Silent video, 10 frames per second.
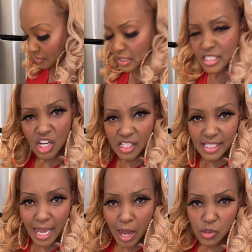Did y'all see
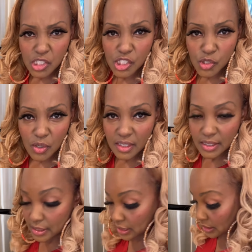how I was just struggling
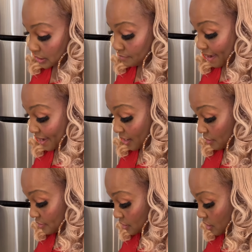to get this bag
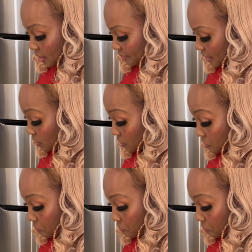off the cauliflower?